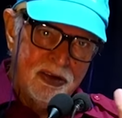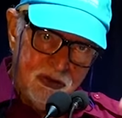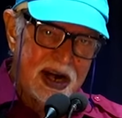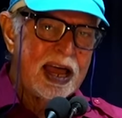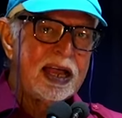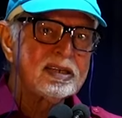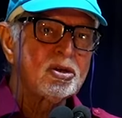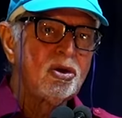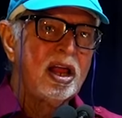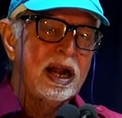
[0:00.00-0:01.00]
One
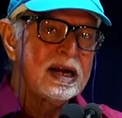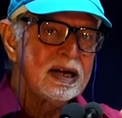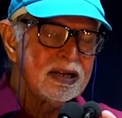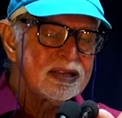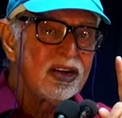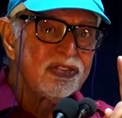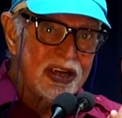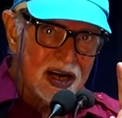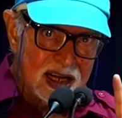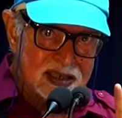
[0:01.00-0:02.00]
has to learn the
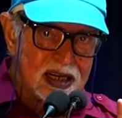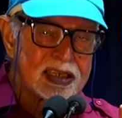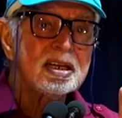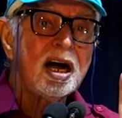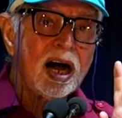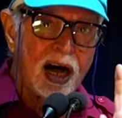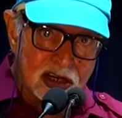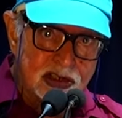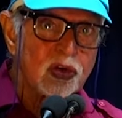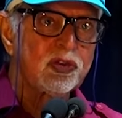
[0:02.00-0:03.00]
fearlessness
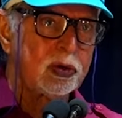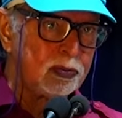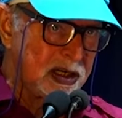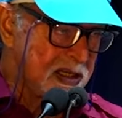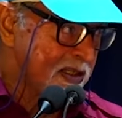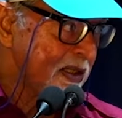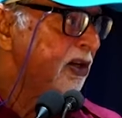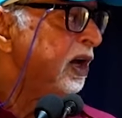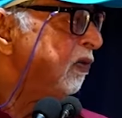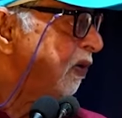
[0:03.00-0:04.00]
also from Bhagat Singh.
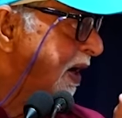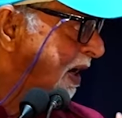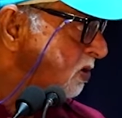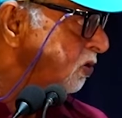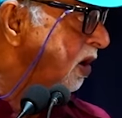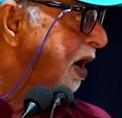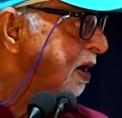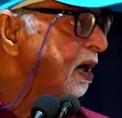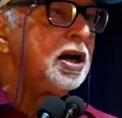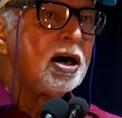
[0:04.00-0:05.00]
One has to
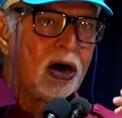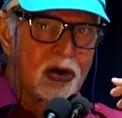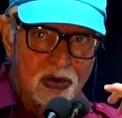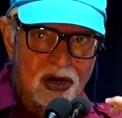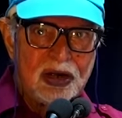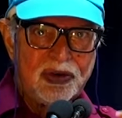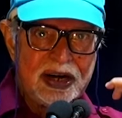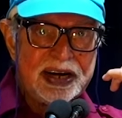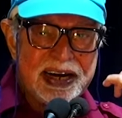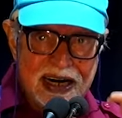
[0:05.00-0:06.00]
learn how to live
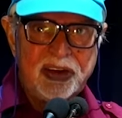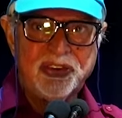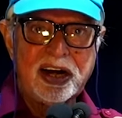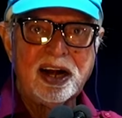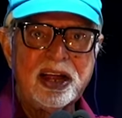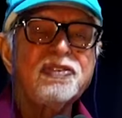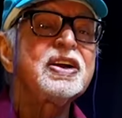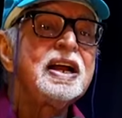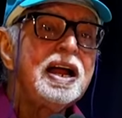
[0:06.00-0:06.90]
a dignified life